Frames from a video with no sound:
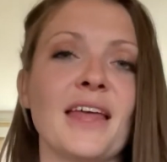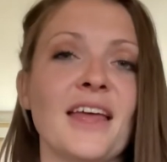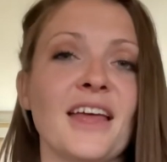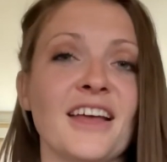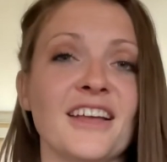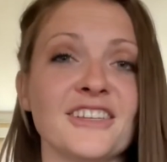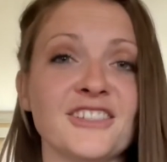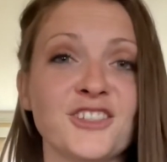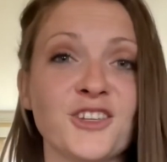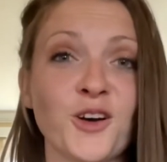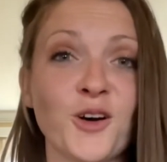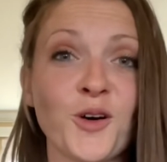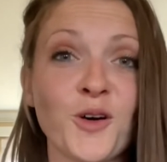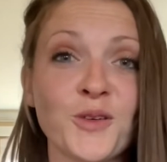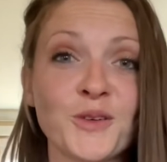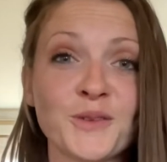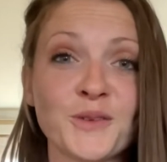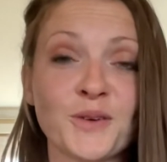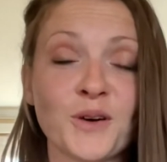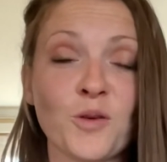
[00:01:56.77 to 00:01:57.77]
And
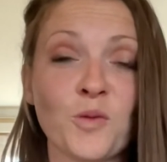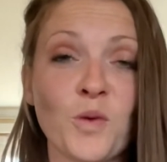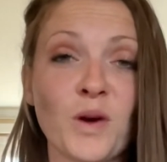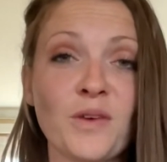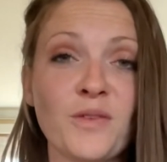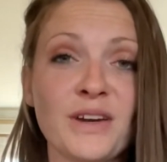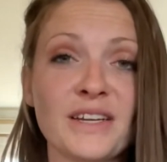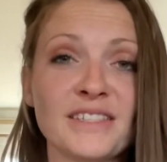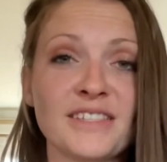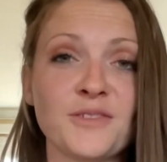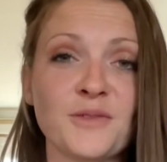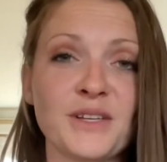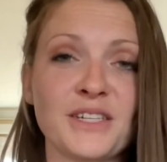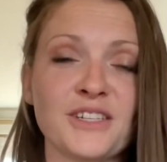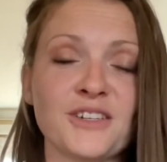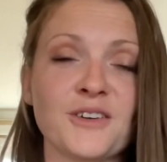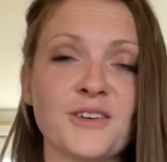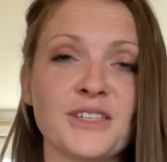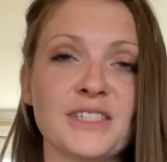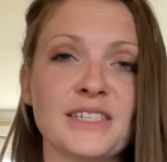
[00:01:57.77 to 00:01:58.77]
so one reason we
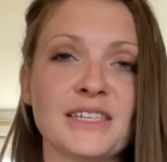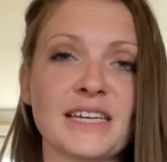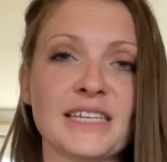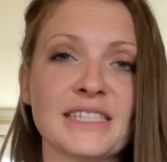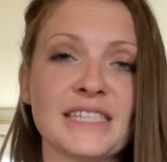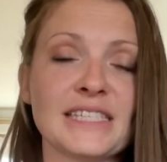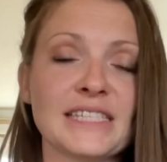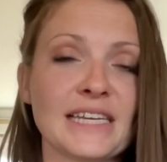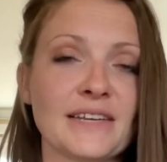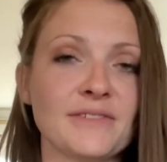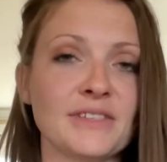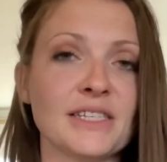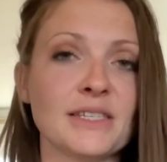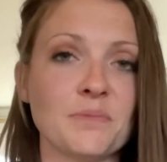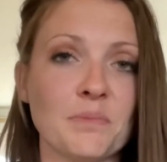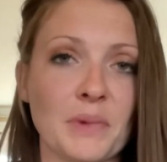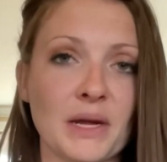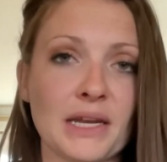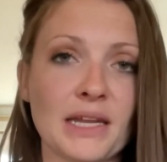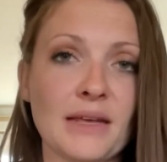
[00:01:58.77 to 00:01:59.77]
do is because it saves us
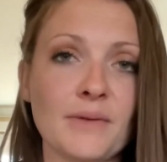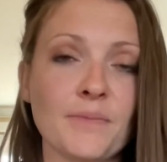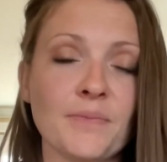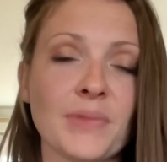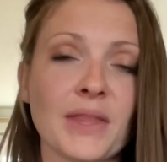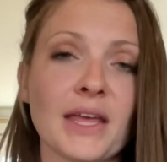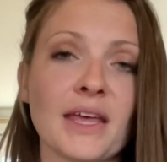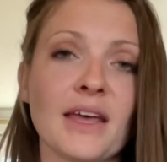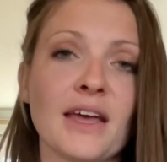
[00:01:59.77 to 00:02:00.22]
money.